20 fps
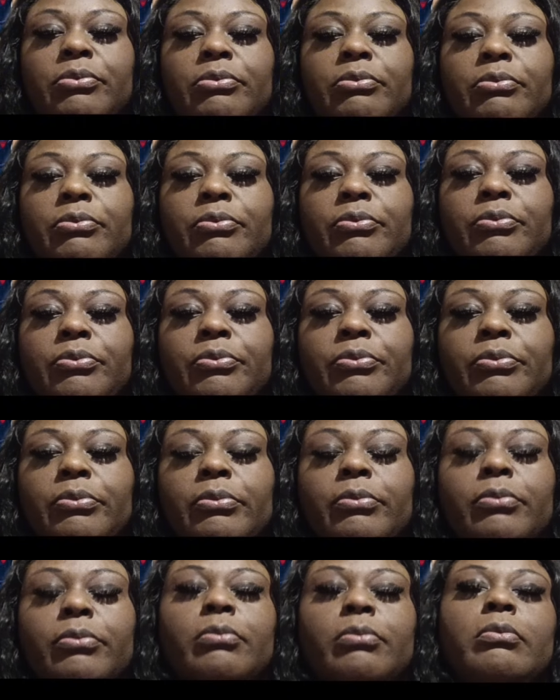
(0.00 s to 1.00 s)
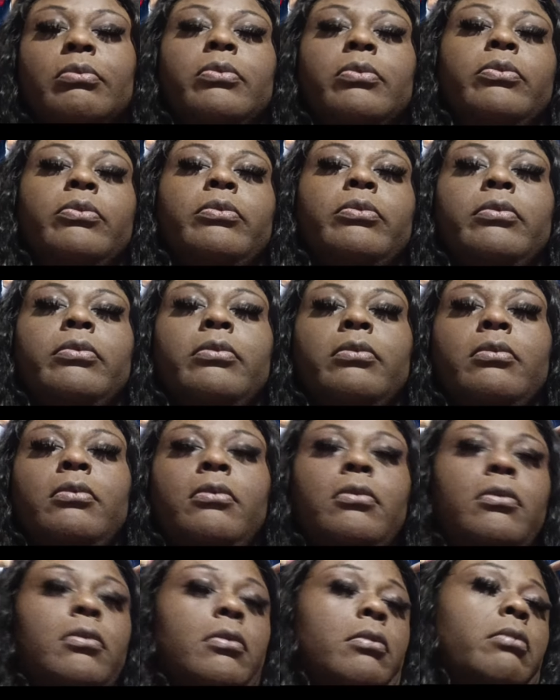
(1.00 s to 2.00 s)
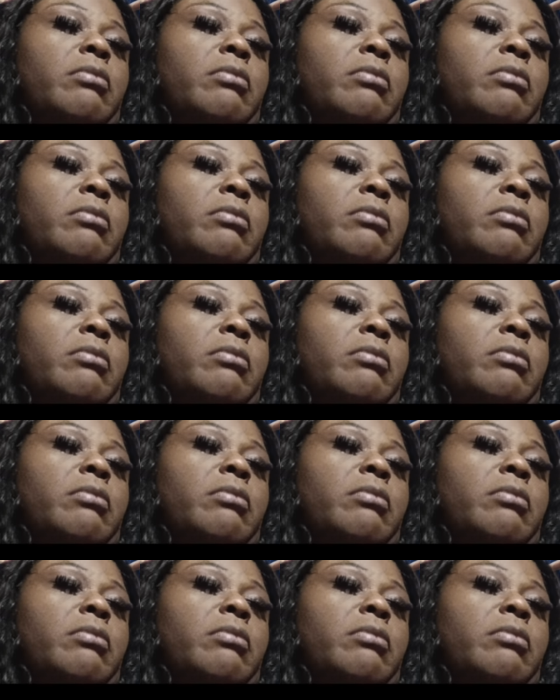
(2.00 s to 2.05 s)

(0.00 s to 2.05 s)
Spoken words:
(no one is talking)